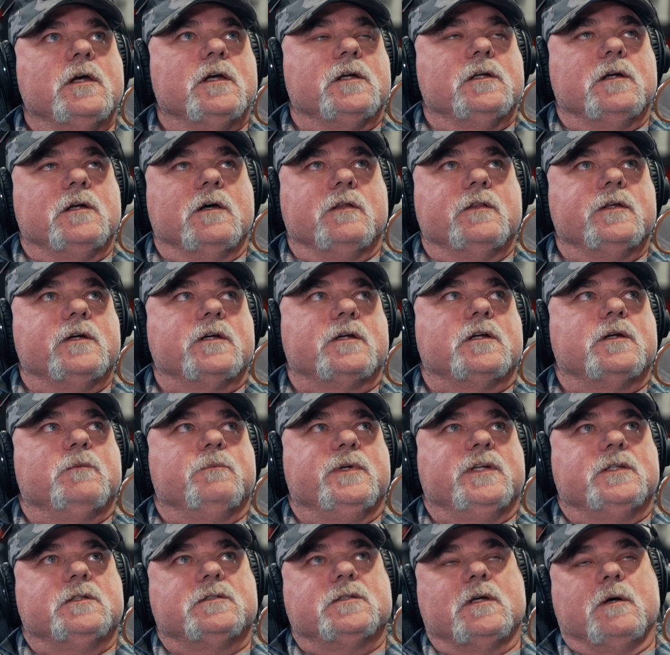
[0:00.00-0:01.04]
You know, there could
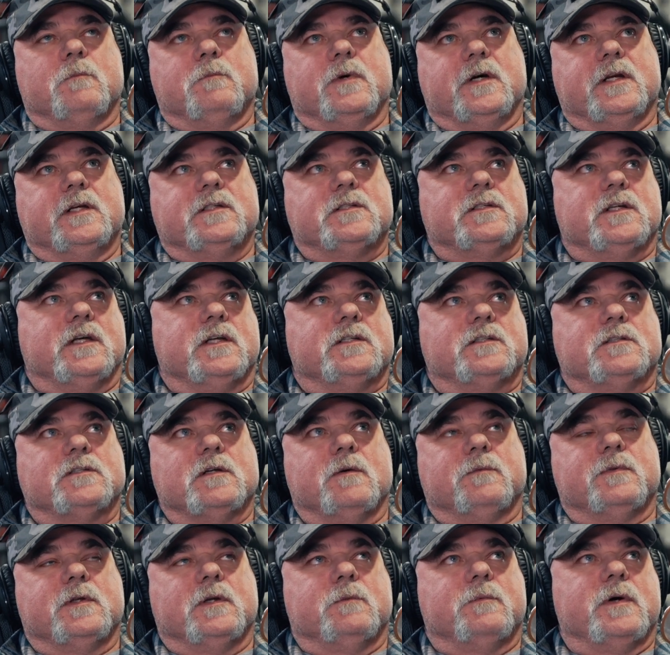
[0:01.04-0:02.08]
be somebody saying
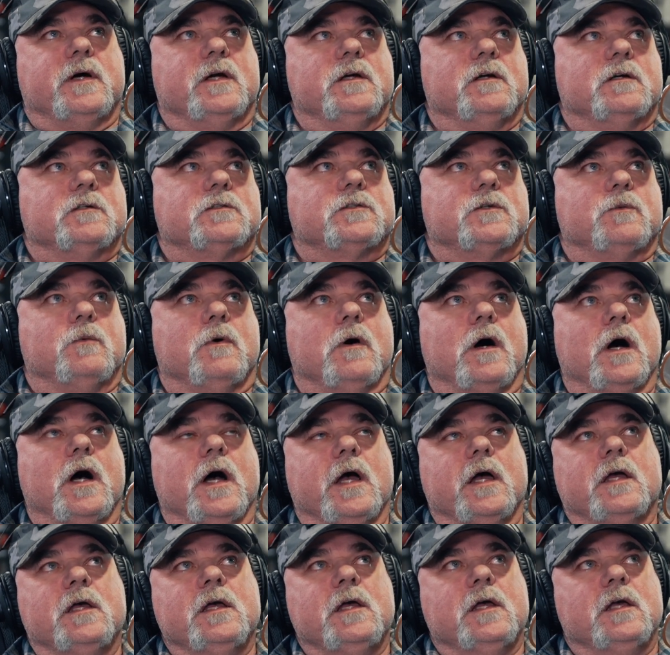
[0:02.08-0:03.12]
something about your
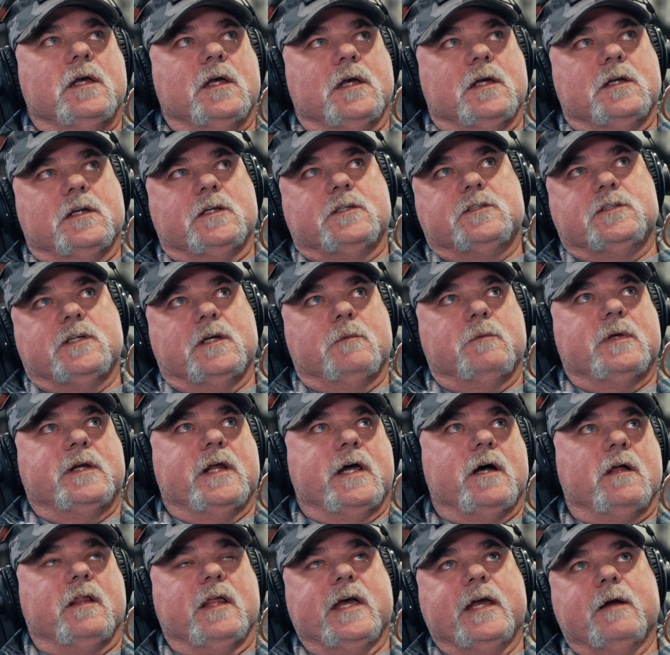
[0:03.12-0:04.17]
squat in a gym in
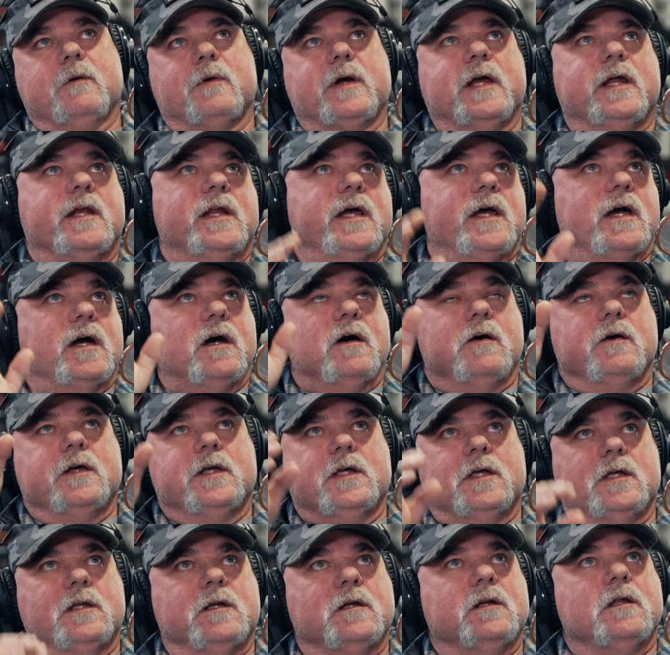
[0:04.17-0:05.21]
LA right now,
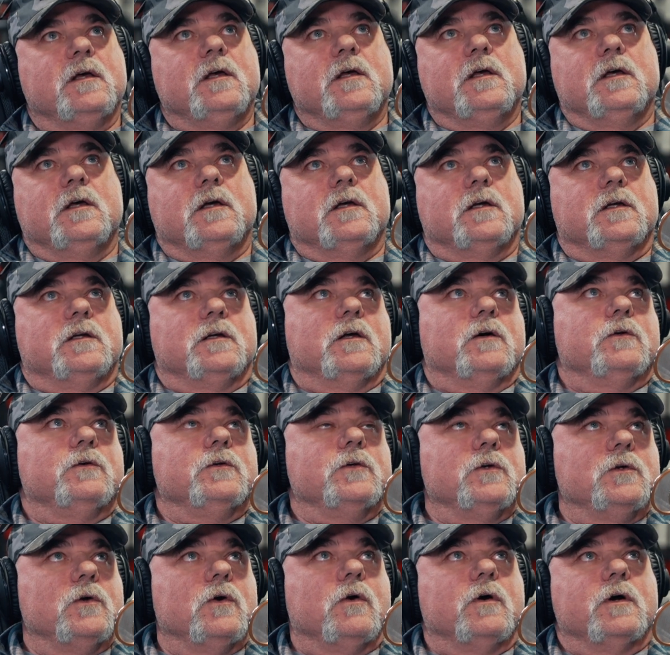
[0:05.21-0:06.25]
in, you know,
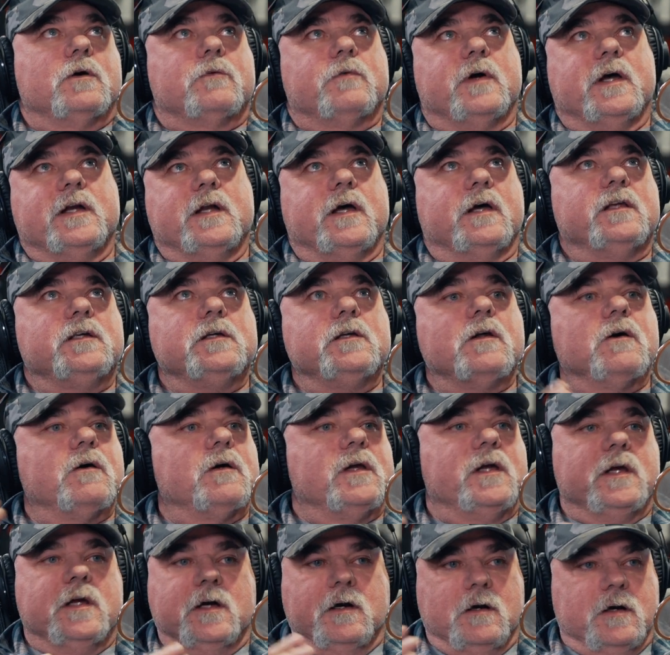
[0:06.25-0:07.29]
New York right now. You don't
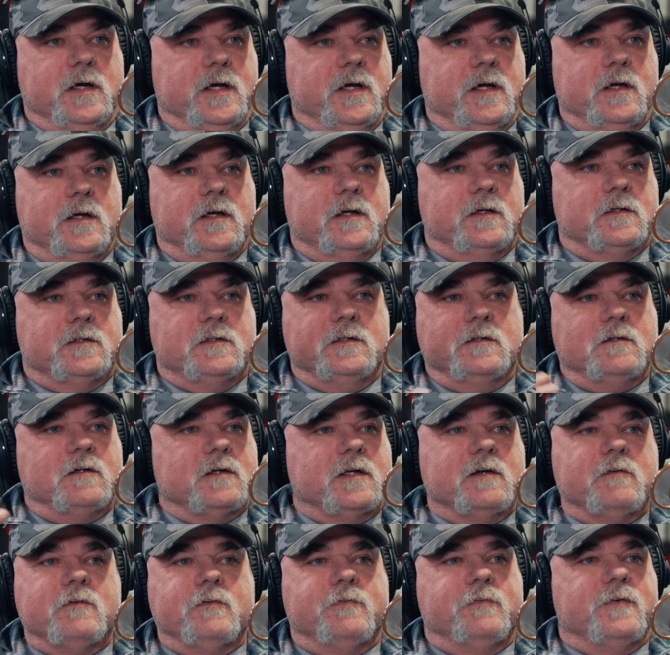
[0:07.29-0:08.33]
hear it. Mm-mm. You don't
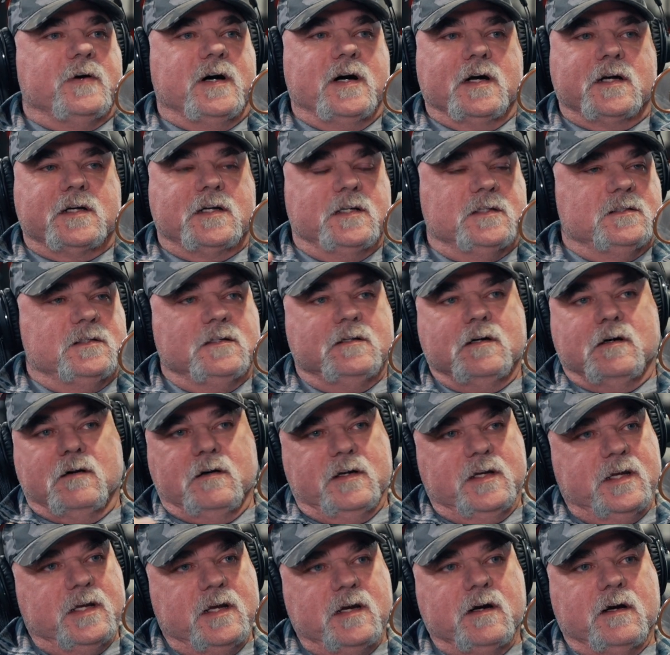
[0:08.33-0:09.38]
give a fuck because you don't
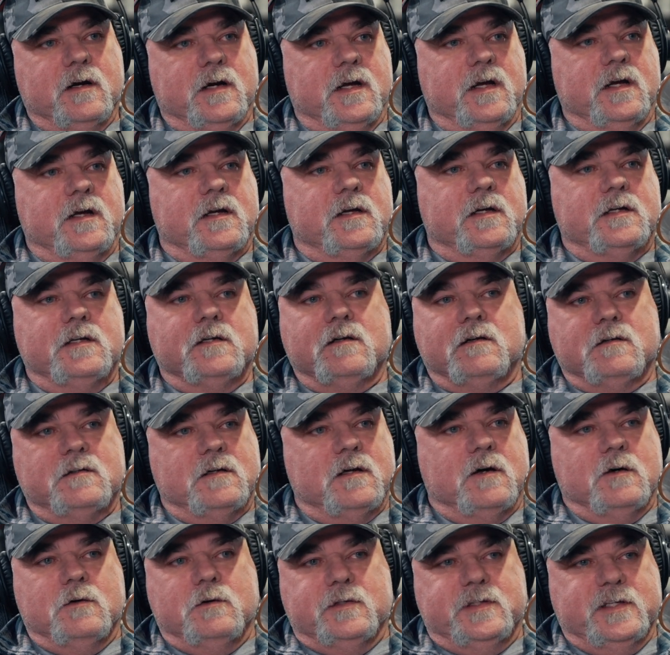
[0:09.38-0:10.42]
hear it. You don't
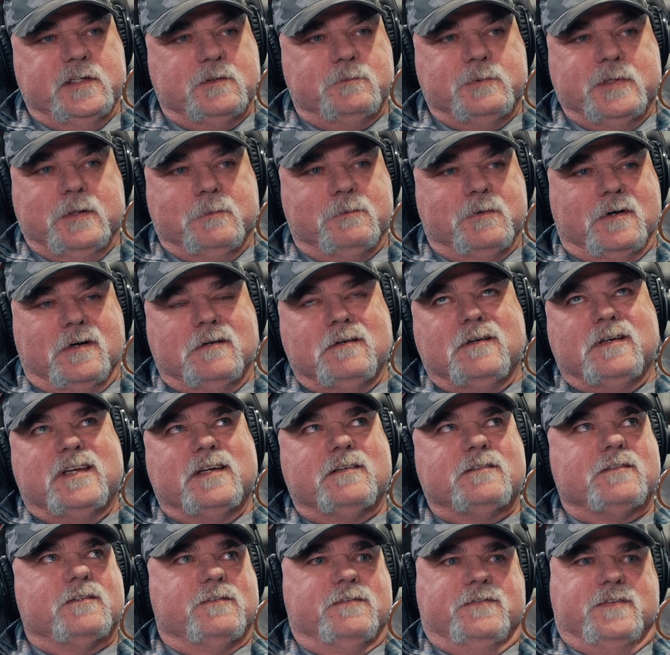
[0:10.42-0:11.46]
know who these people are. Who
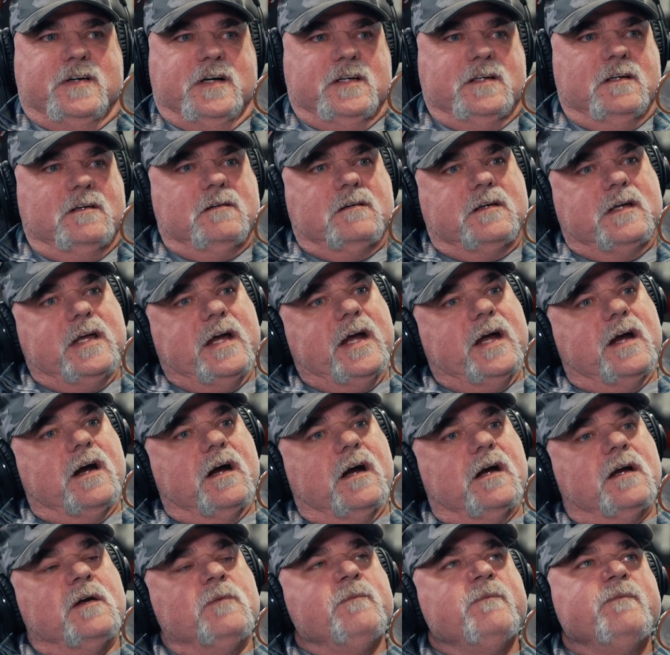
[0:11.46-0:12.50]
gives a fuck? You don't right,
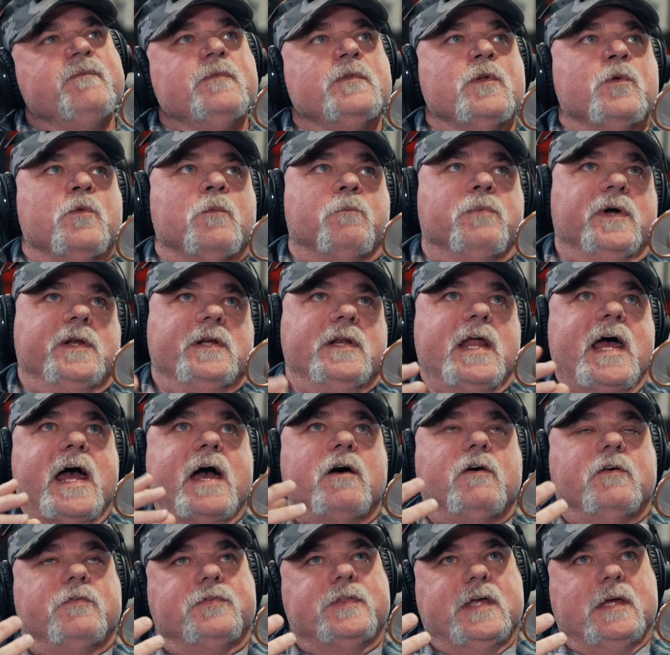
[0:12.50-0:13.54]
care. Right. But
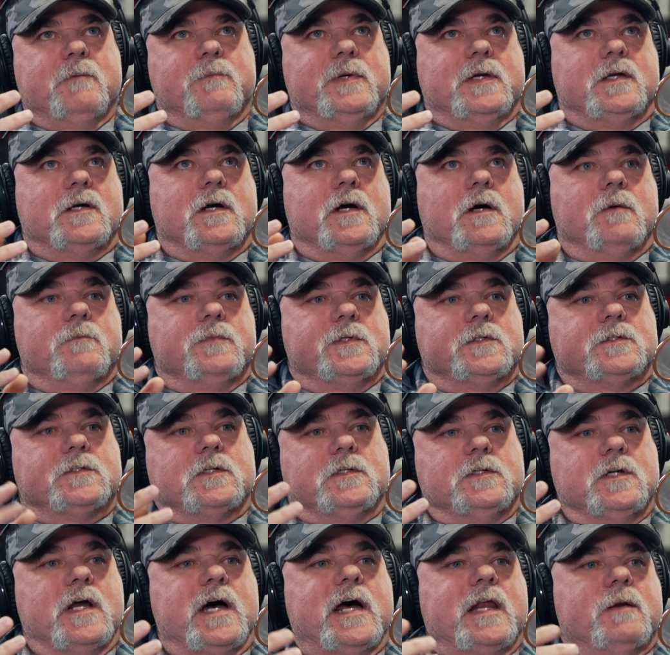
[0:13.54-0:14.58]
now, if they become this
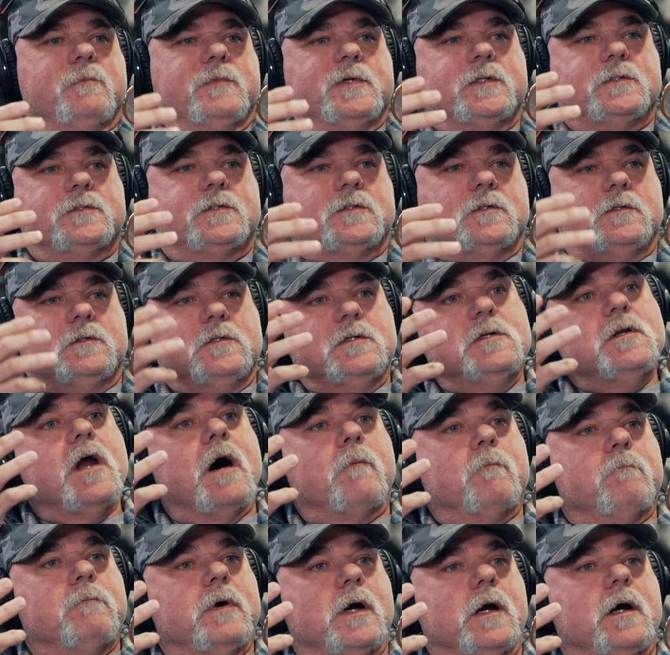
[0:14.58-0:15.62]
anonymous
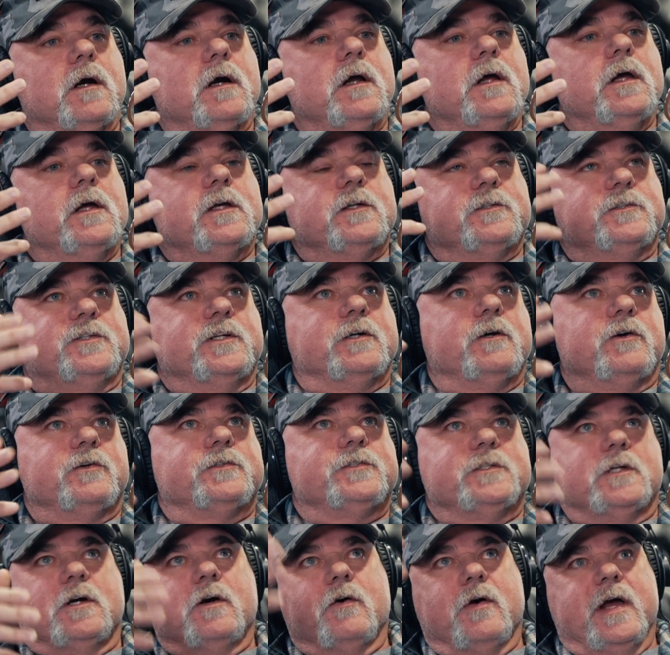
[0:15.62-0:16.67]
number, ah
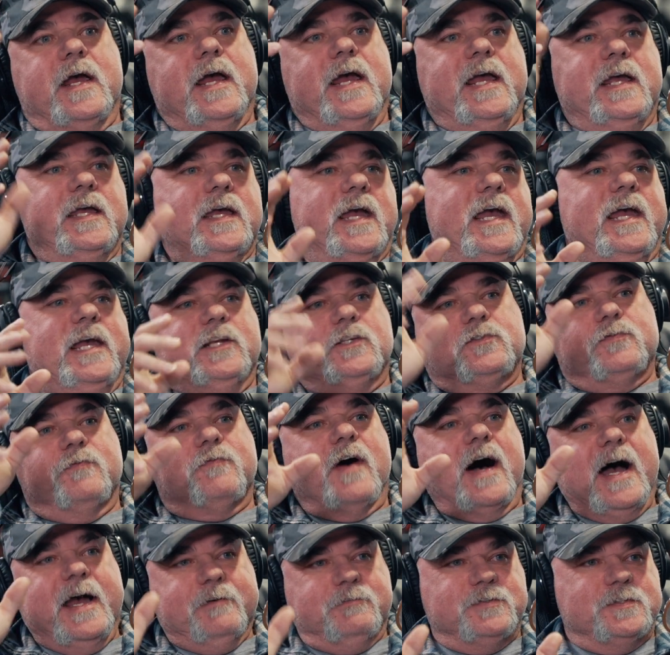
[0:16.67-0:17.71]

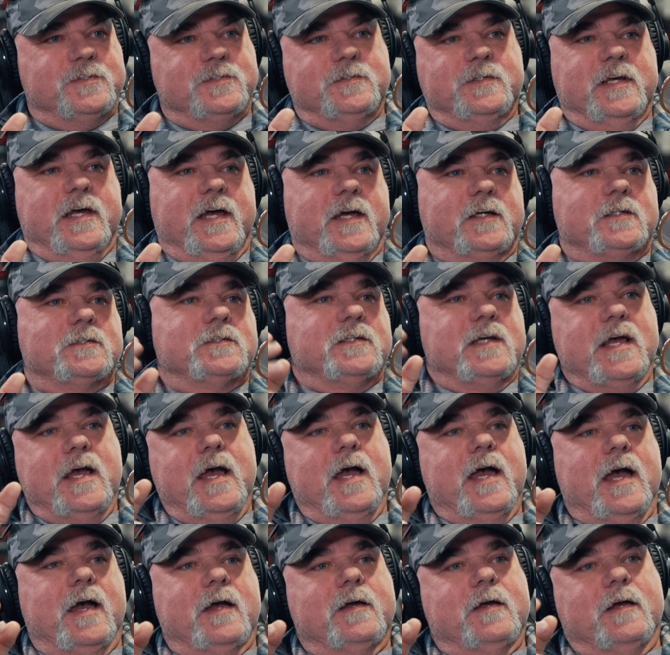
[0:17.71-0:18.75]
five 56
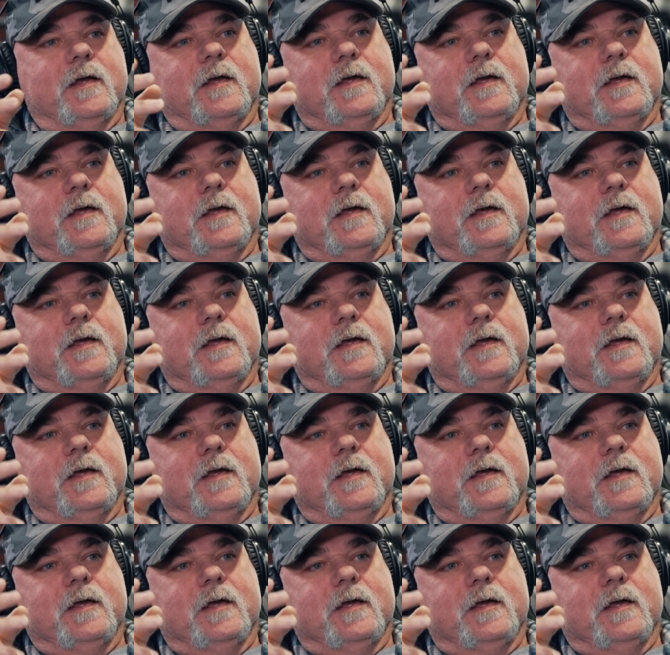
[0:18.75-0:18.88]
right.